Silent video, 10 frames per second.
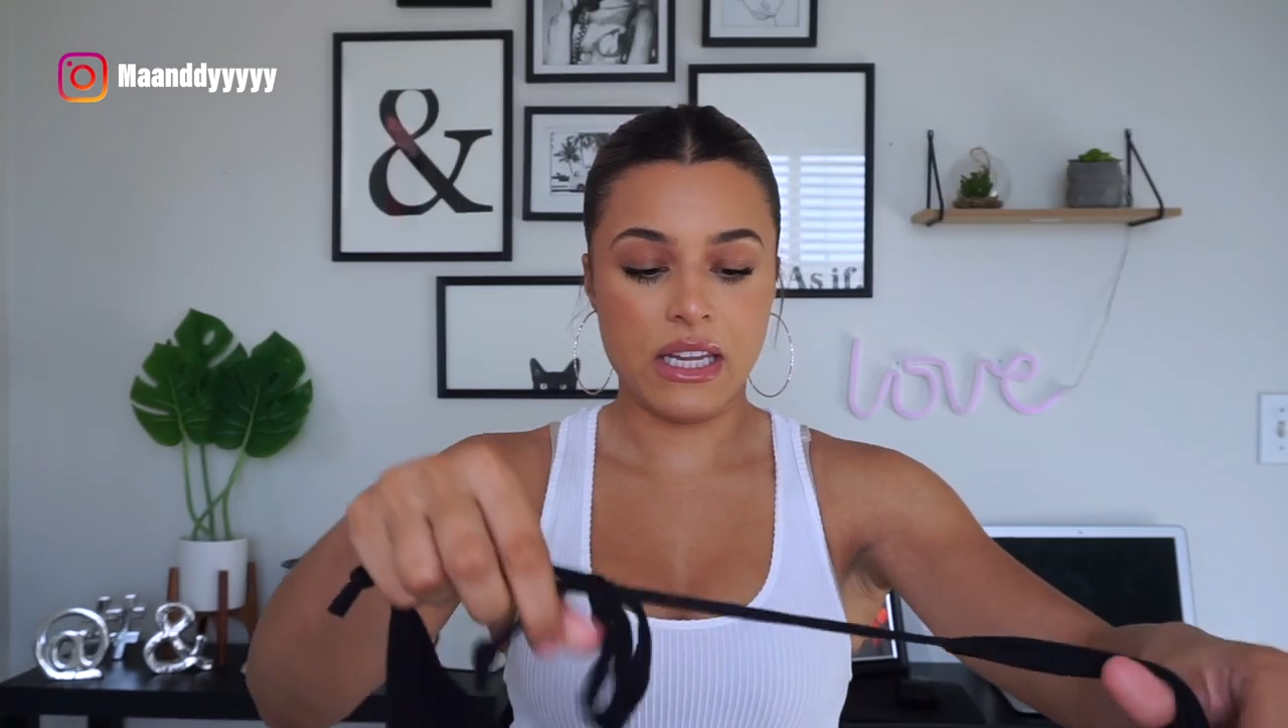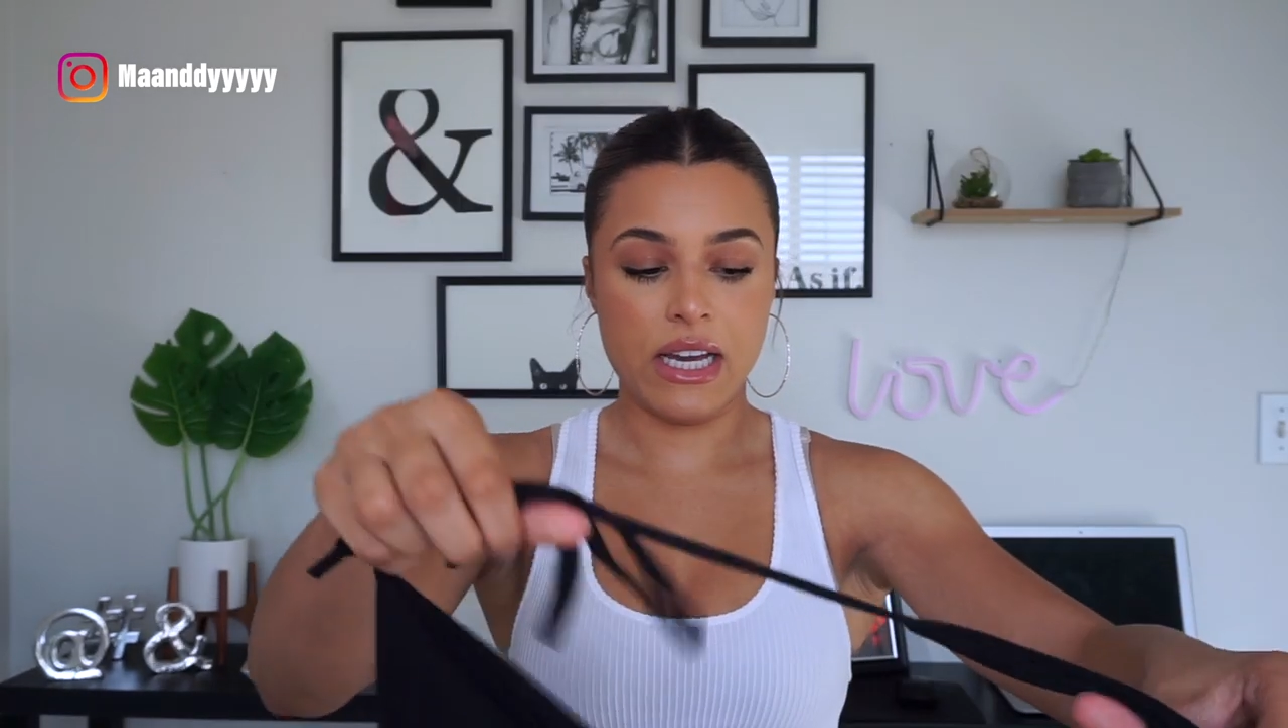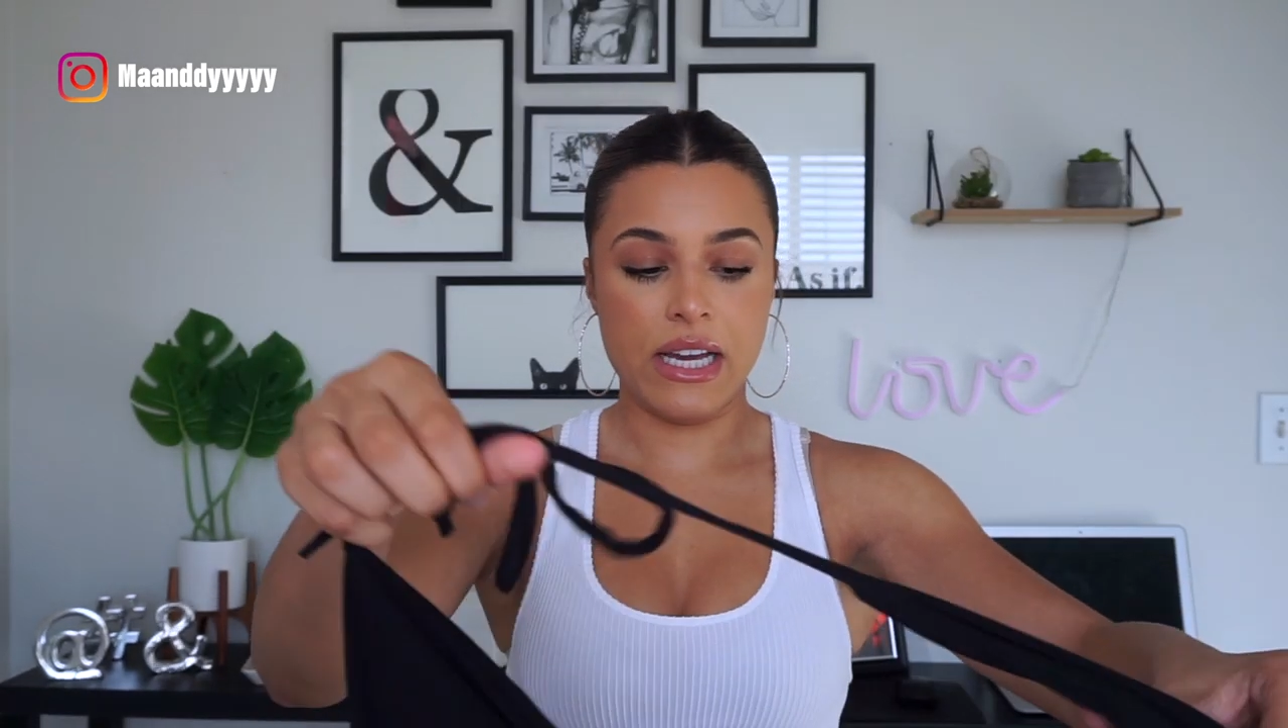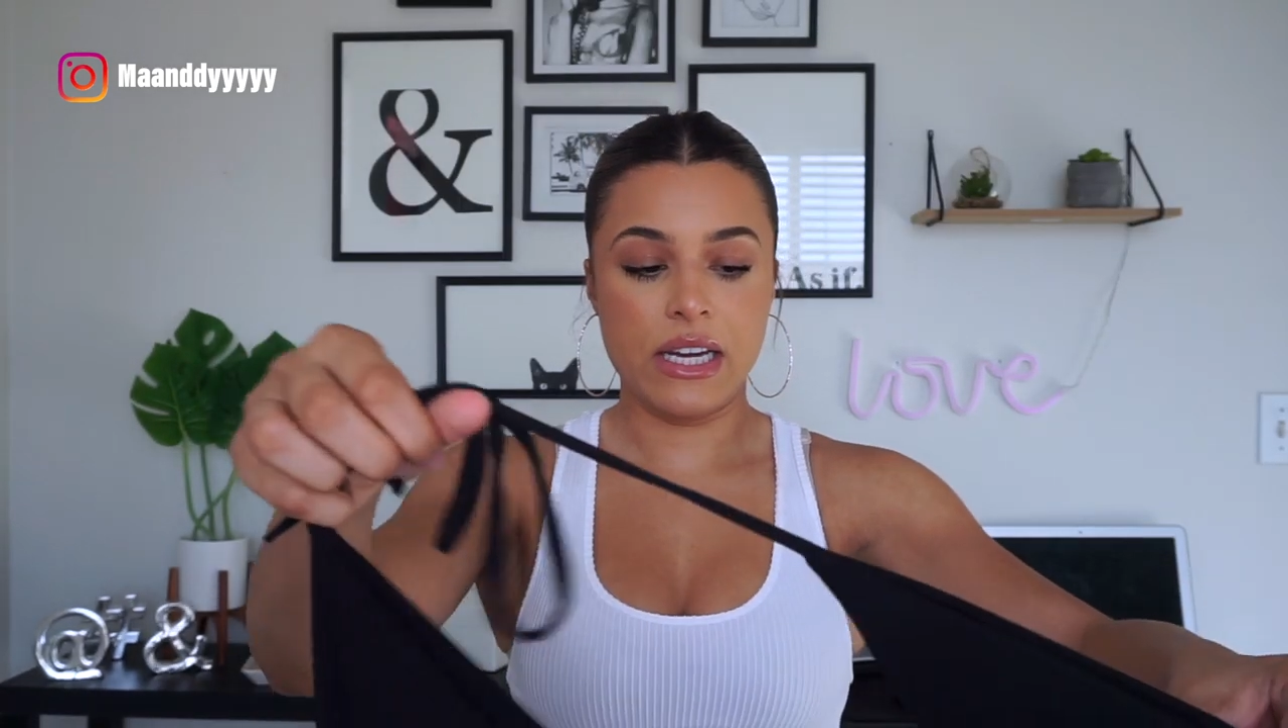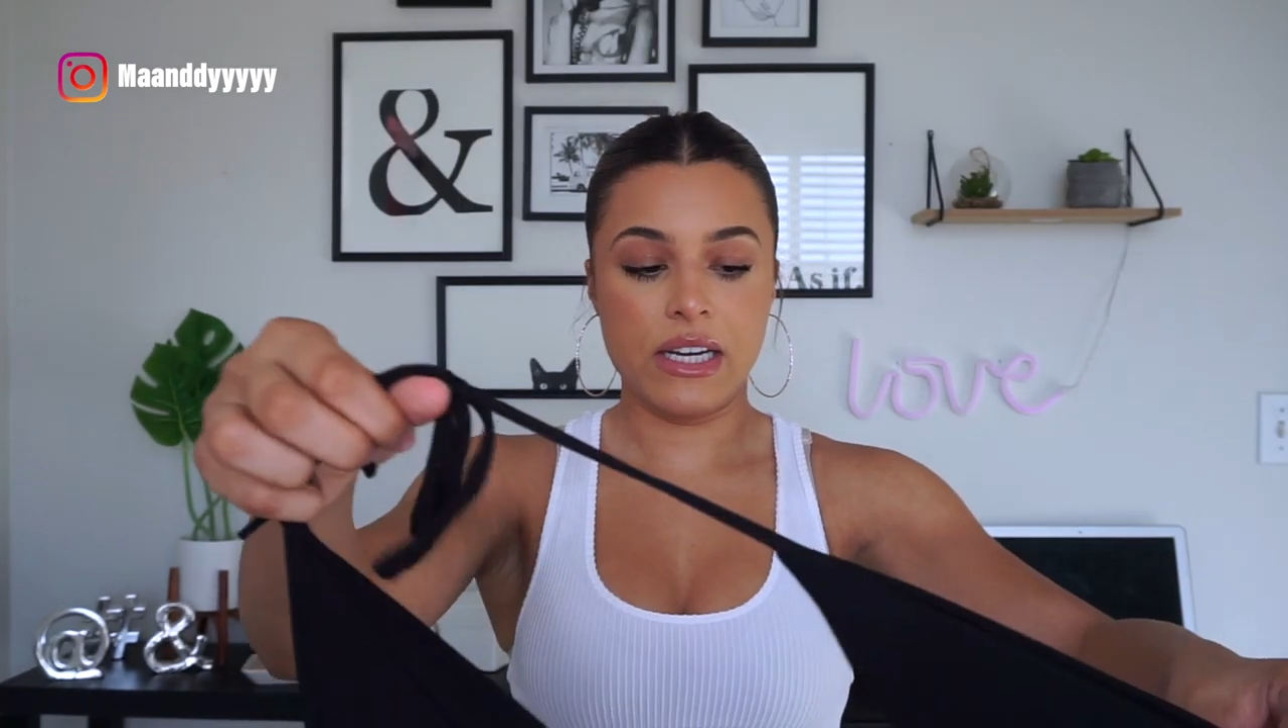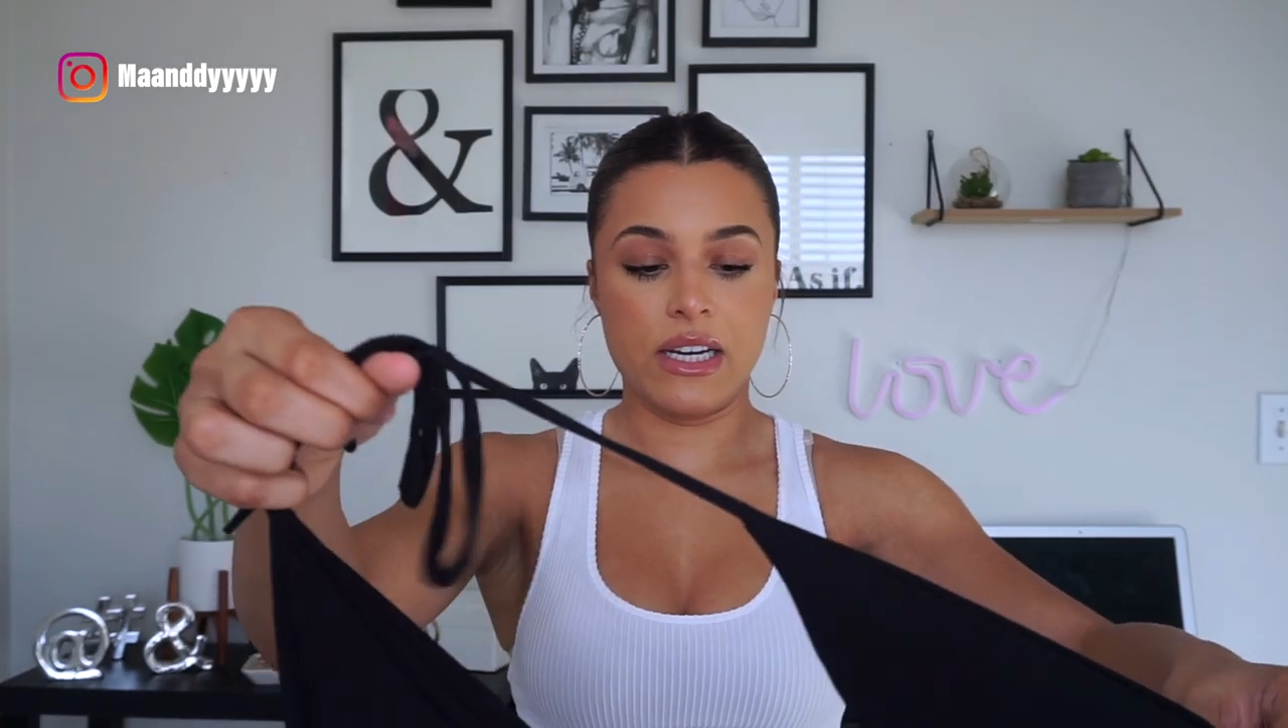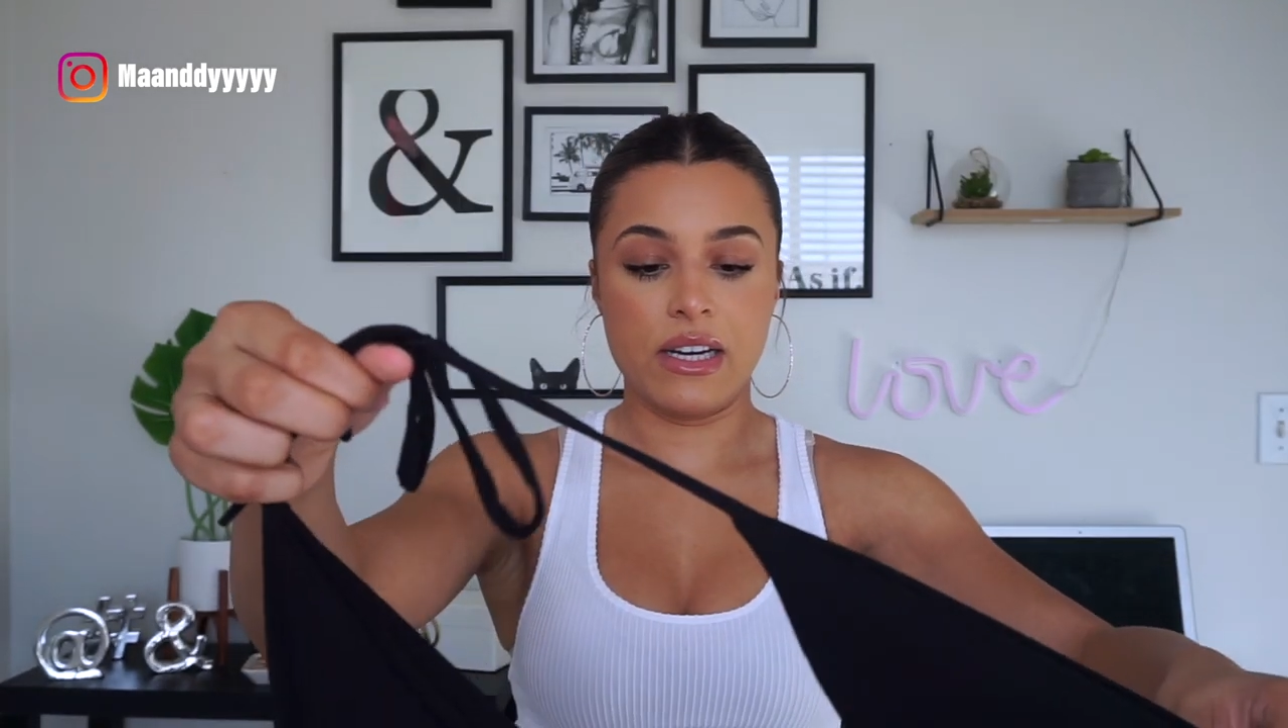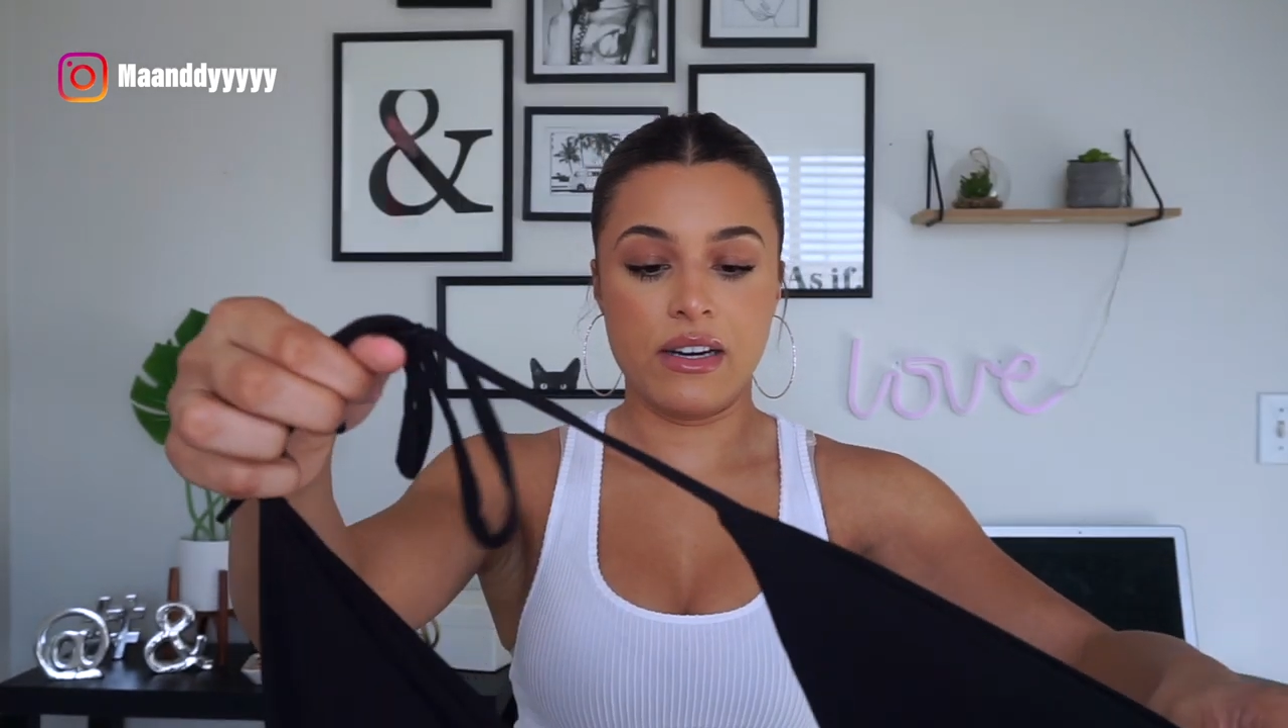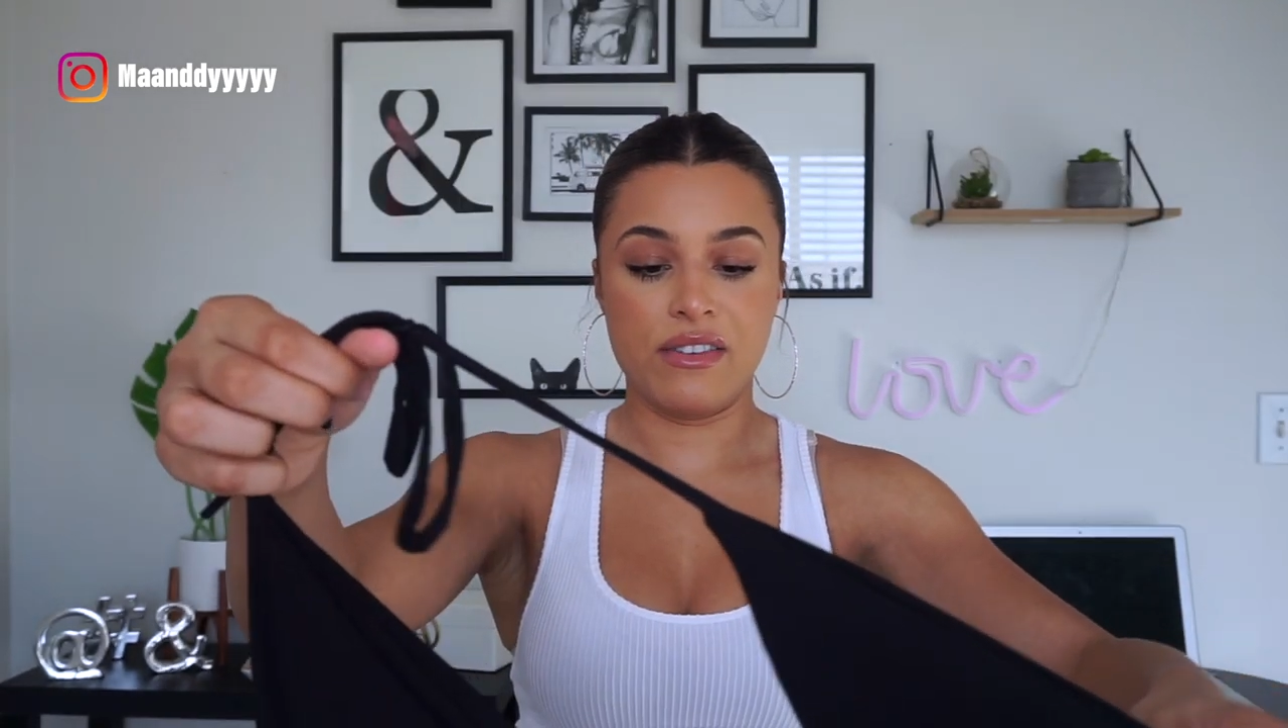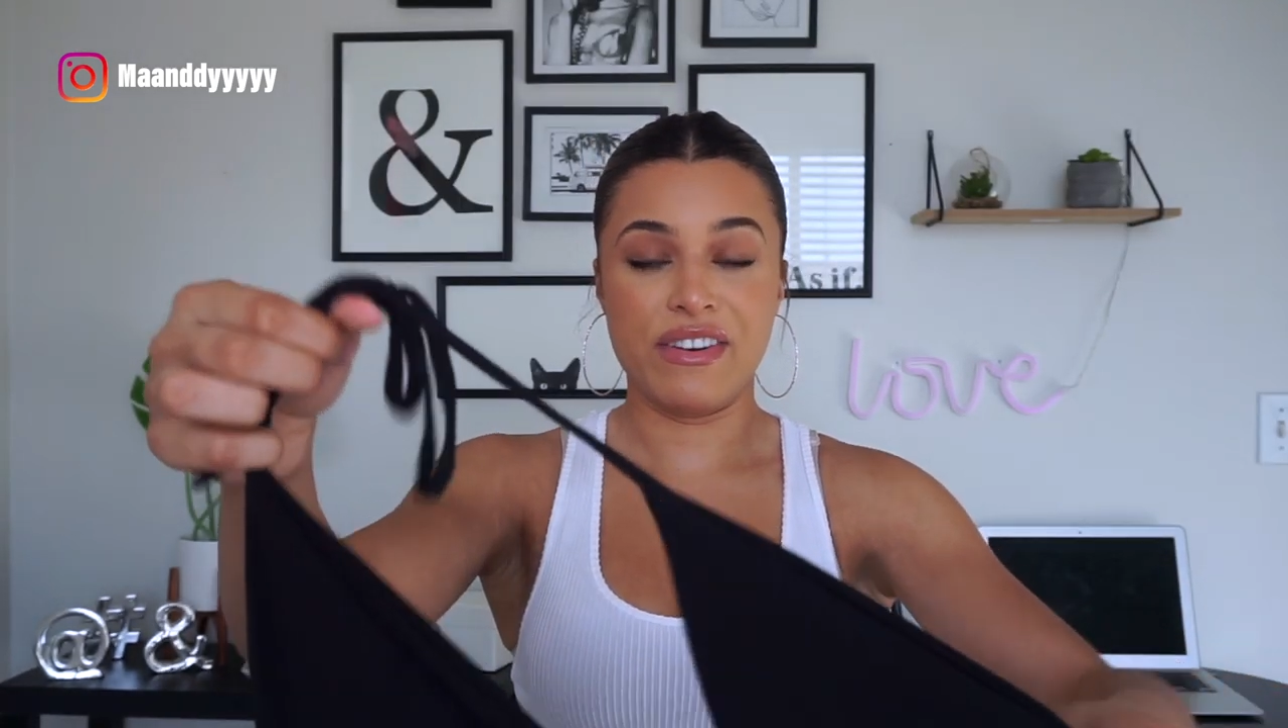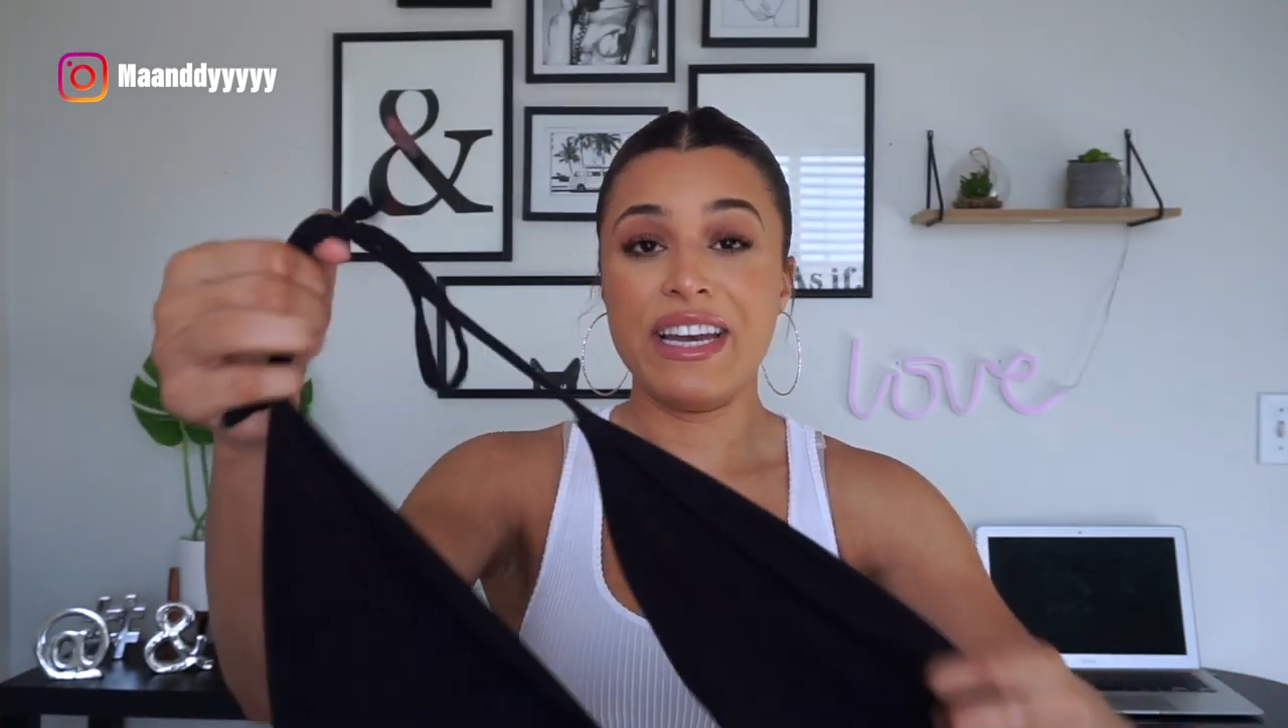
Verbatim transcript: line of